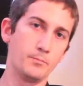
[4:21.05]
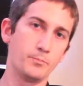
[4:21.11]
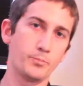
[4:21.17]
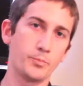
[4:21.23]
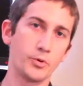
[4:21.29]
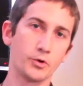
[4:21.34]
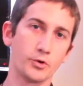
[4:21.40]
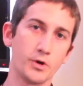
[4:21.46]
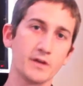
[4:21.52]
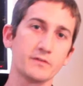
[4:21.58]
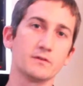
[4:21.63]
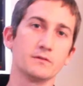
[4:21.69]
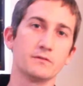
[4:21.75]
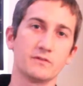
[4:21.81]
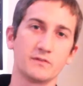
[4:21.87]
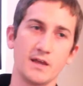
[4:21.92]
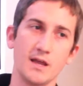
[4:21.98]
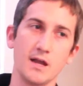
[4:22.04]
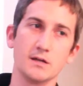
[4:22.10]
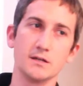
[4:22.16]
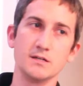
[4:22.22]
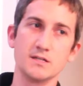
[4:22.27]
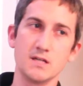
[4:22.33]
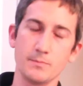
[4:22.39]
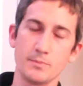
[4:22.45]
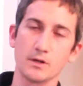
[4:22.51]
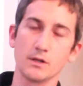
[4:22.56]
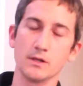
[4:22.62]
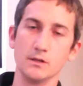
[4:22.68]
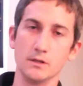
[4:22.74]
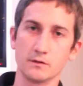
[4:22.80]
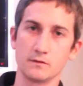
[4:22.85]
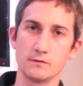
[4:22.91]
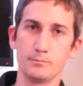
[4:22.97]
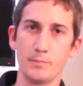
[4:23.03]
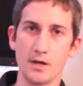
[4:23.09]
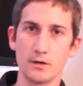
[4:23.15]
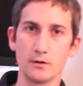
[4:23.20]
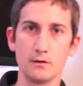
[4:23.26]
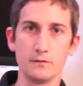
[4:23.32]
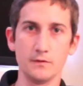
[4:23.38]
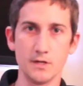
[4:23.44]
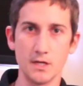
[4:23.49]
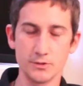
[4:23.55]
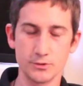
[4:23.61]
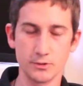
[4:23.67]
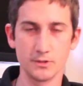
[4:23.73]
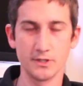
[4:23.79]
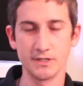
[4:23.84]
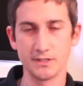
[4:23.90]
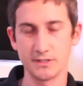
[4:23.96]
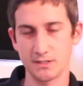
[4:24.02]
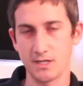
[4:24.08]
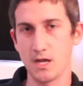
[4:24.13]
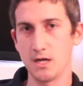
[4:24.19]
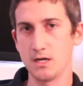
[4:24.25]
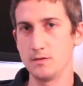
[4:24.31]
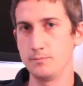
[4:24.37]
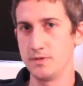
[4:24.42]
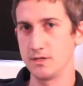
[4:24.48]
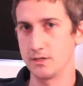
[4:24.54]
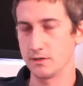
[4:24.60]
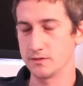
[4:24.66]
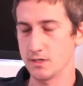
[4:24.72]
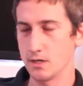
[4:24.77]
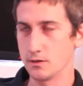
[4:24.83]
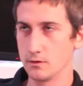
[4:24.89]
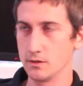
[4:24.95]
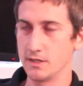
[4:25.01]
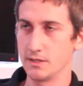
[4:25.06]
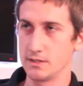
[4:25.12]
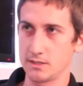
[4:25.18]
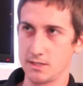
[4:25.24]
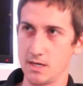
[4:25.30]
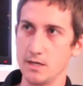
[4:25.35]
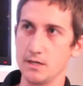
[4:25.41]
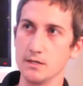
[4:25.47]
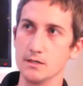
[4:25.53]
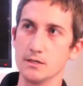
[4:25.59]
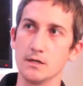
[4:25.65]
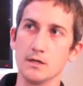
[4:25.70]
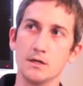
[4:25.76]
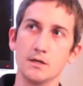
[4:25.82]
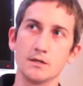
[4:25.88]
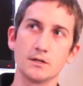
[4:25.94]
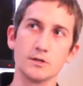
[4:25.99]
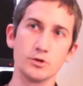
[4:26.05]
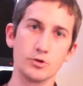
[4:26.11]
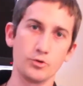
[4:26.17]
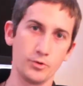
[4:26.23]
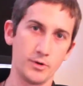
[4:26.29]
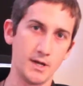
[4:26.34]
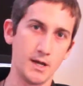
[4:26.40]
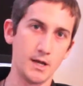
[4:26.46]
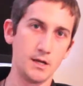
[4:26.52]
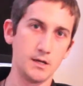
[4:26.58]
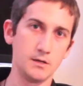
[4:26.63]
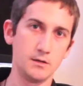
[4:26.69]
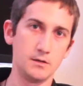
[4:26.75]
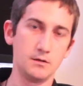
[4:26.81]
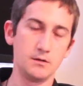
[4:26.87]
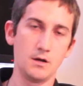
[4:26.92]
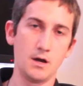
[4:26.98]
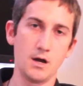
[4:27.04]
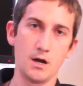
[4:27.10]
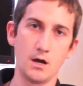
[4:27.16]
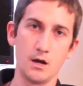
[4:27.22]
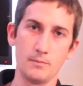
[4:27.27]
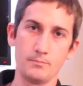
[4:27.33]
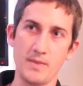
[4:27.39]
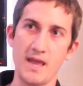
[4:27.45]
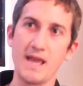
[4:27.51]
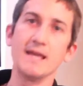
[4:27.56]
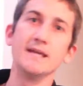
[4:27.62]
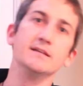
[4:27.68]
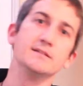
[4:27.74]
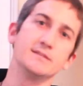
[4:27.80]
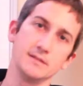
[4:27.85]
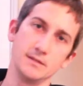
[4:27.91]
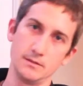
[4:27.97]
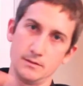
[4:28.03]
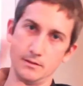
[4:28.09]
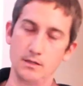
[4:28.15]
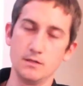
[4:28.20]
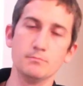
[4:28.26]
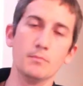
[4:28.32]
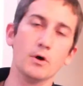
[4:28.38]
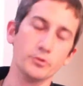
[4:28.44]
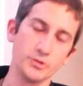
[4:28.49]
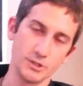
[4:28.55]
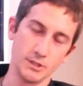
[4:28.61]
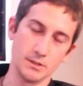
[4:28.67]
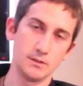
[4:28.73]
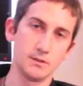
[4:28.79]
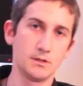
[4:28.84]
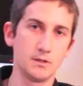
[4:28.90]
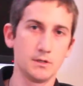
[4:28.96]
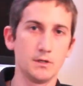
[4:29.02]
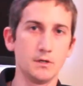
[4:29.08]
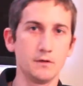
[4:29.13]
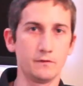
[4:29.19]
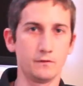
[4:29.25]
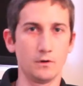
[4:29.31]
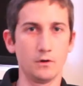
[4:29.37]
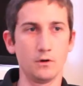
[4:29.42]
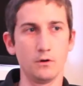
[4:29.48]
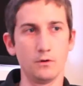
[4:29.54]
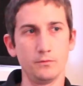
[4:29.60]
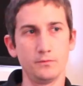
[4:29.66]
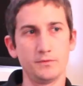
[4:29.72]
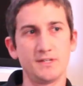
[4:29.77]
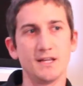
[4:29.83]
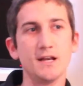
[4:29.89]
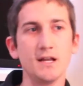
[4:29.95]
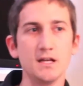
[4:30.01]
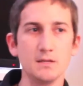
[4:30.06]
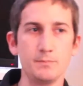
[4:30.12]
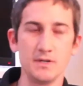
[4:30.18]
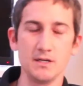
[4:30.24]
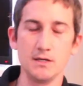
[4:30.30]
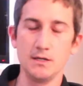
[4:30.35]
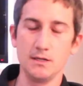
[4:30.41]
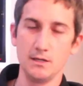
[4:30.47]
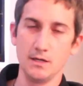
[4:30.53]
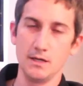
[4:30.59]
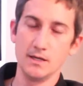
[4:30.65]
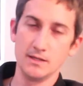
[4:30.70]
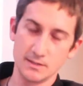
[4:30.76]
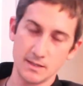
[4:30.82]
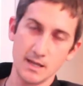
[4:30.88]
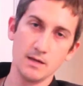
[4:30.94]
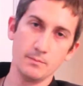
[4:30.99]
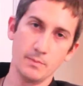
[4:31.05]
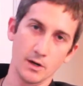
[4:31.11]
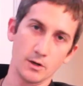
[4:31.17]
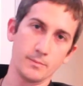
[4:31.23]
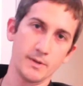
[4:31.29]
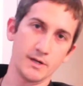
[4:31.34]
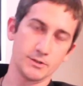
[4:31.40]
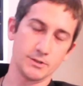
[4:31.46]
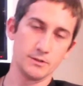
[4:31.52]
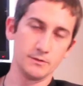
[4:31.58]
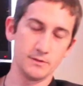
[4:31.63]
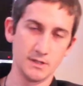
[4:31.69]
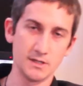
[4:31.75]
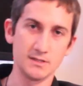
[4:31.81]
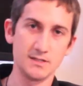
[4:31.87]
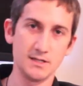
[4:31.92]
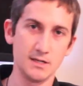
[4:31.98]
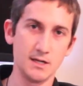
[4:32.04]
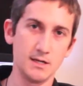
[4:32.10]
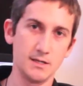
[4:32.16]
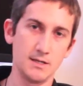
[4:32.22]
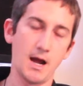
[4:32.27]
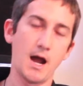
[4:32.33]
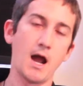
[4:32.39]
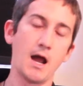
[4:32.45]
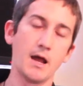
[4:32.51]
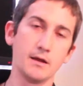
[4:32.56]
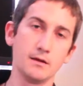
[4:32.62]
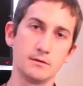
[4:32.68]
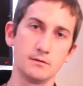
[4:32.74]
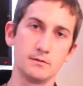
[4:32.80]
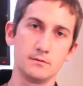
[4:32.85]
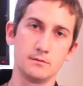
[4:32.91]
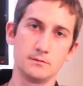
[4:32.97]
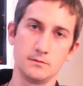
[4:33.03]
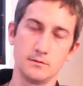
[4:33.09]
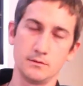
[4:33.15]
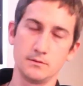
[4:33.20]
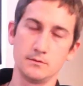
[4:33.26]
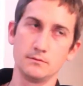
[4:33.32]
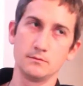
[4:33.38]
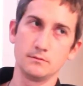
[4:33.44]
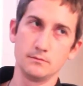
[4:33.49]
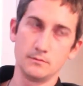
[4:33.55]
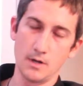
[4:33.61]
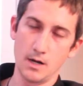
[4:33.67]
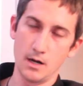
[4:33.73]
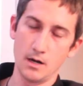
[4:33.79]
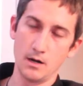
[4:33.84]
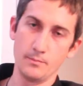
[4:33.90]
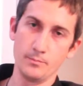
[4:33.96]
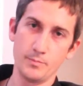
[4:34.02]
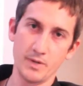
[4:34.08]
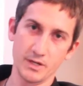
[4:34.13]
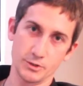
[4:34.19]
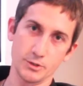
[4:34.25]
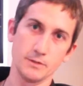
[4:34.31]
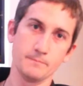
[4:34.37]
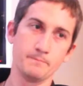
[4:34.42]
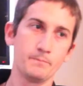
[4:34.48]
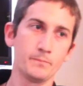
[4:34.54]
progressive scanning typically looks better than interlace scanning because interlace scanning can create hazing in motion. So 1080p is a better picture than a 1080i picture.